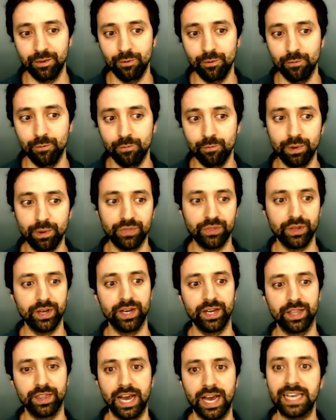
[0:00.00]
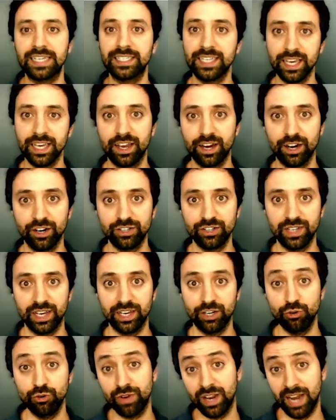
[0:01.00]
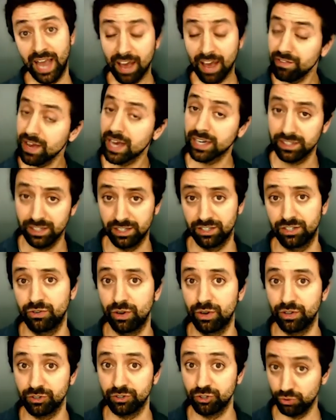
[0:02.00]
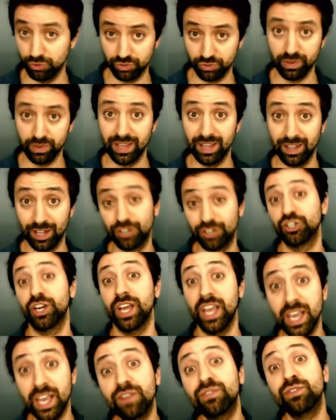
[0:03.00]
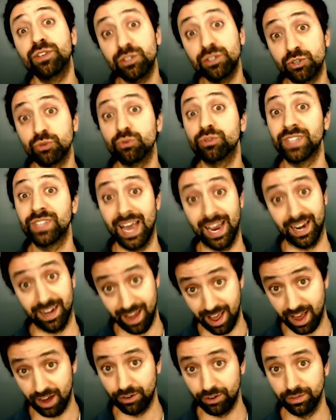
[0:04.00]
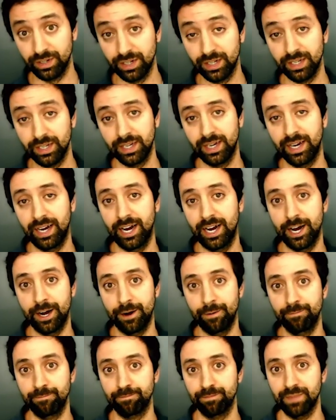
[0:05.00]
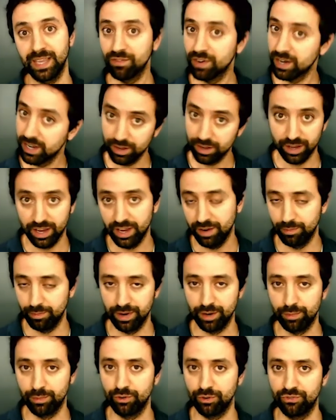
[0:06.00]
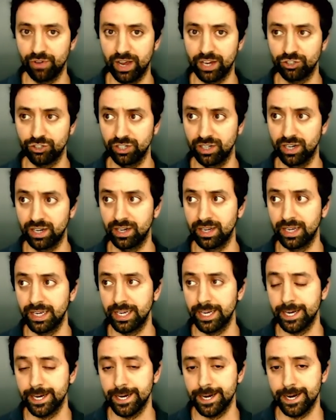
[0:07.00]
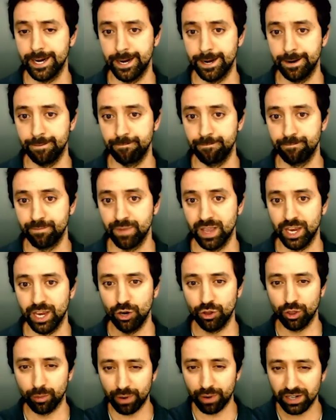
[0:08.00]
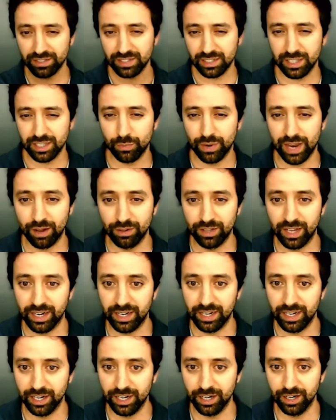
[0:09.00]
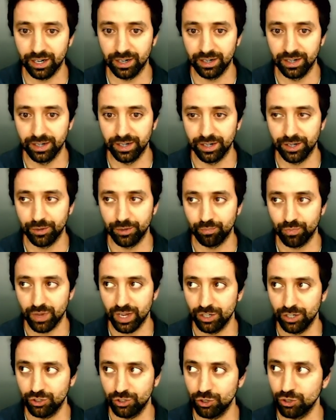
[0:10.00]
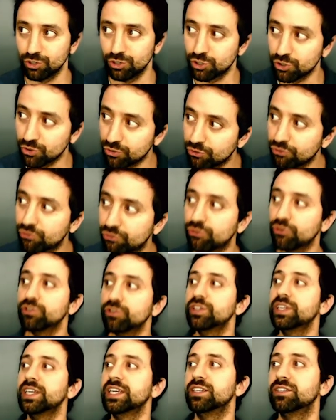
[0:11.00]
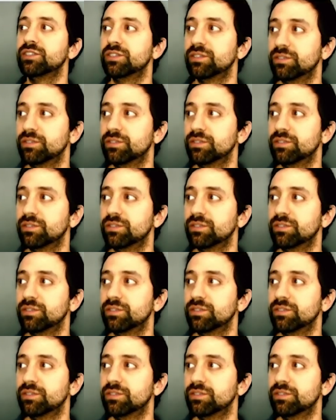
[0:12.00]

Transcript: But the idea here is that you can have access to all these tools when they launch if you dual tag now, even in a minimal fashion. And you know, the process that we outline here to fully